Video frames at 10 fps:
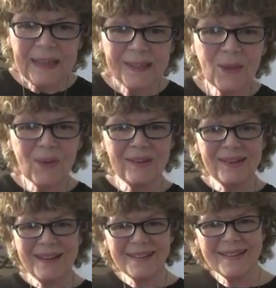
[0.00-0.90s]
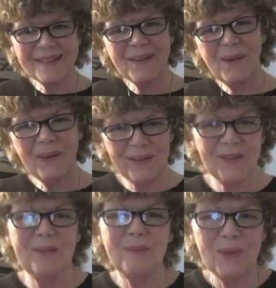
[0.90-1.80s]
So let's go on
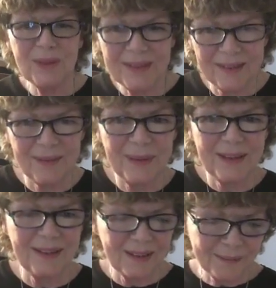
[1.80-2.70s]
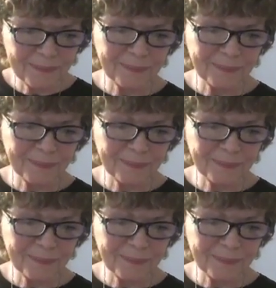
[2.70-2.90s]
to music quickly,